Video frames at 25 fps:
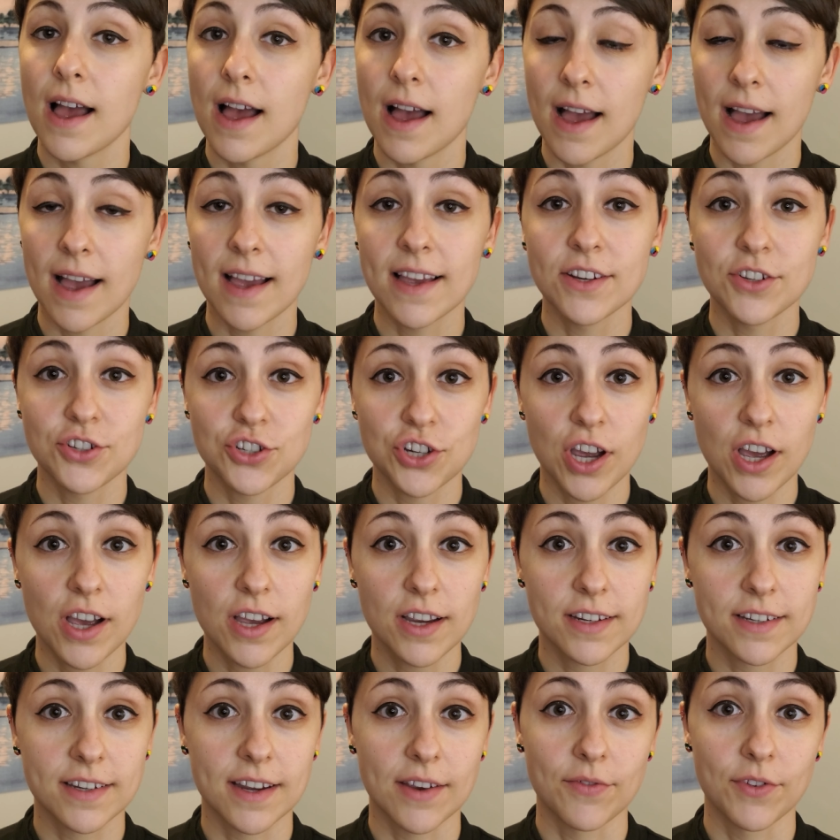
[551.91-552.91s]
I
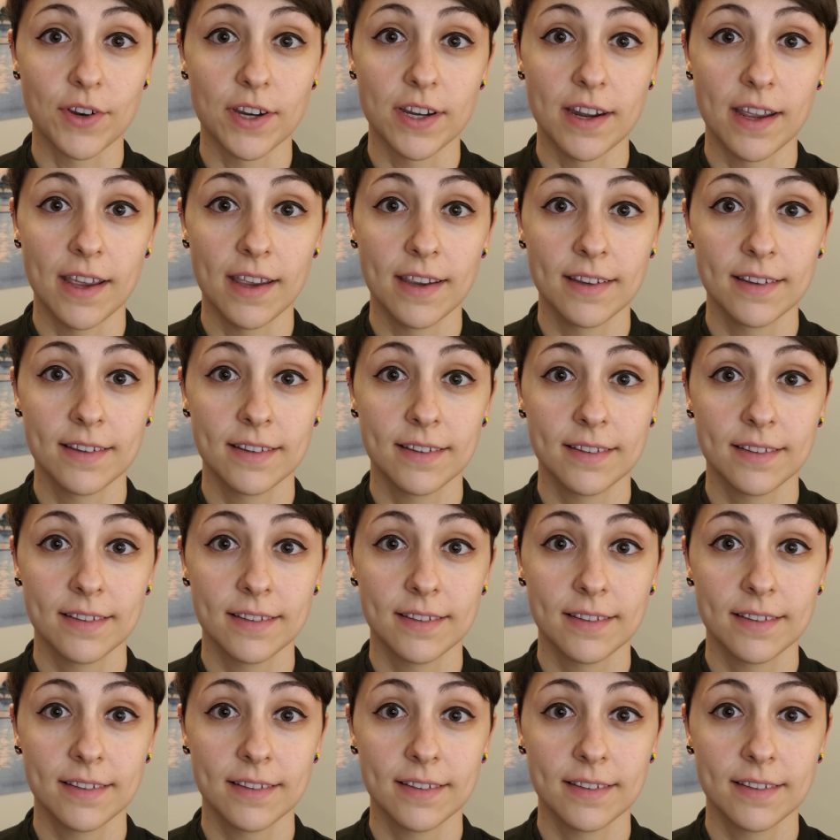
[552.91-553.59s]
jogged every day.